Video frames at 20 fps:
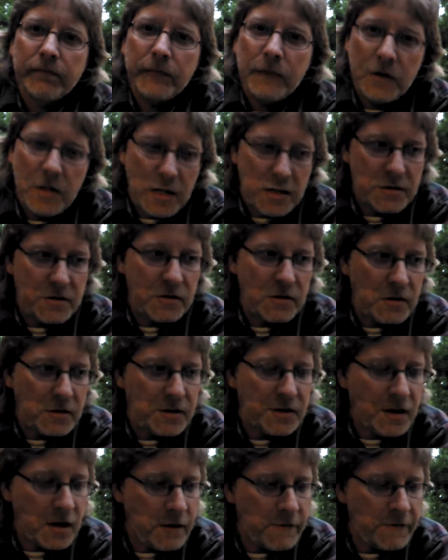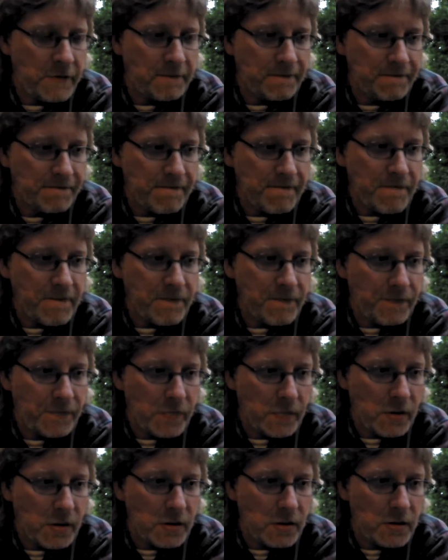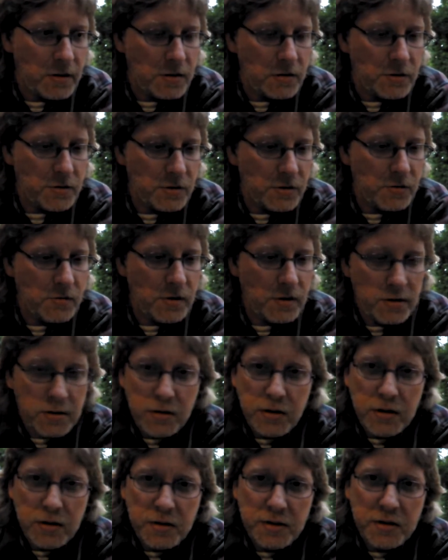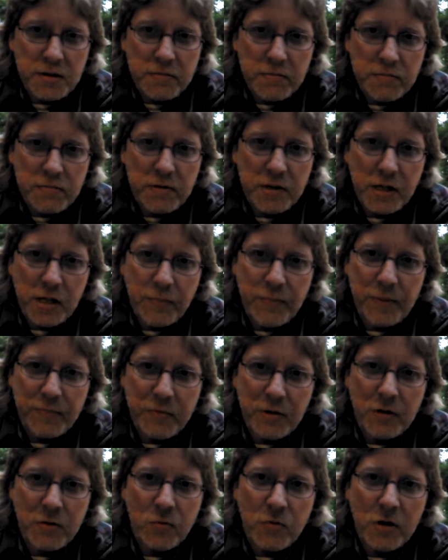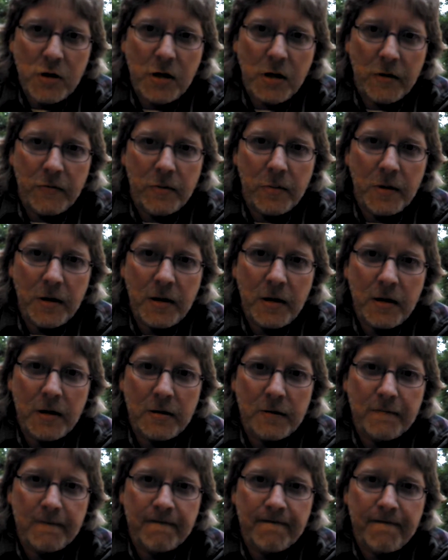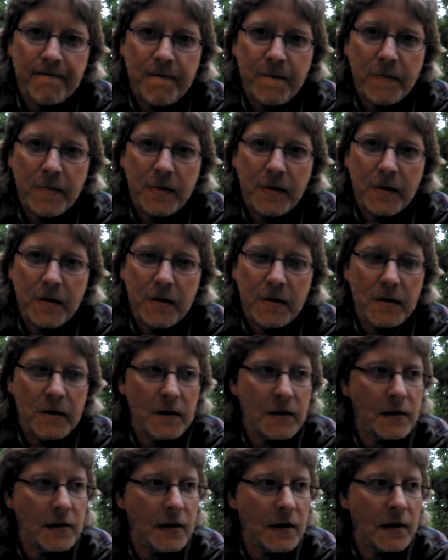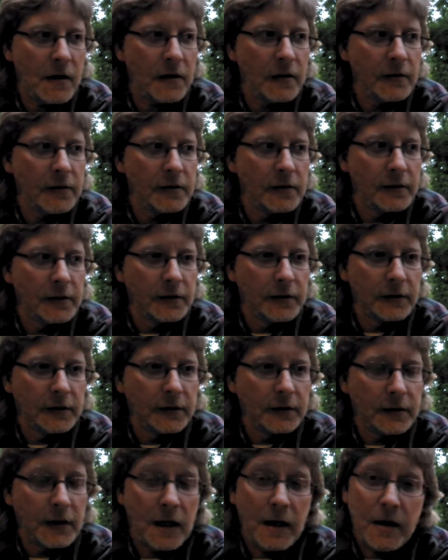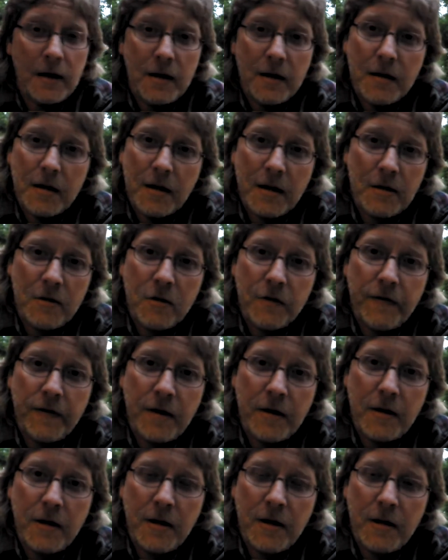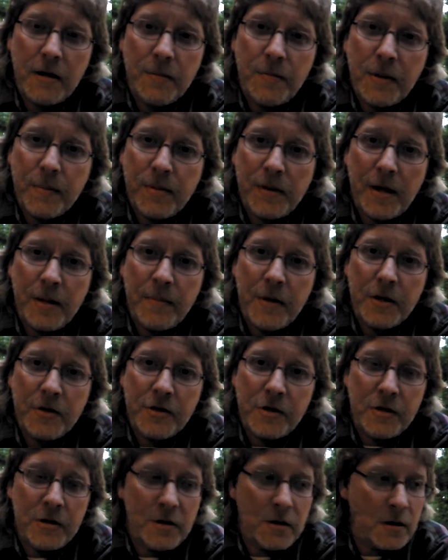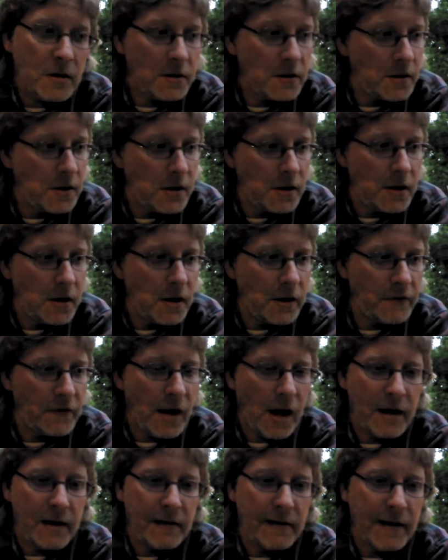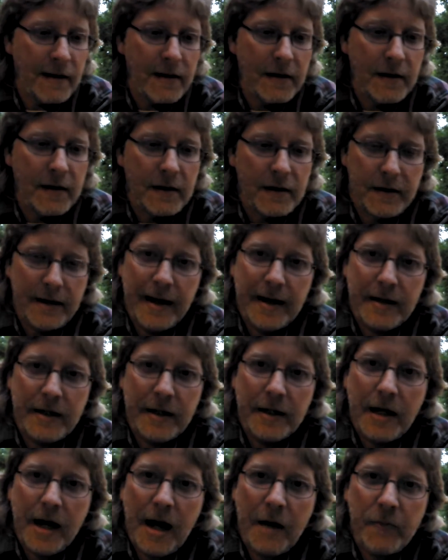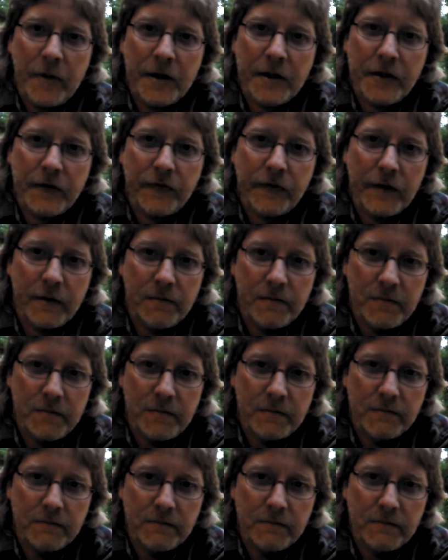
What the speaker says: You guys do good stuff. So let's keep up the good work, everybody. And I don't know if any of the people I mentioned have gotten nasty comments from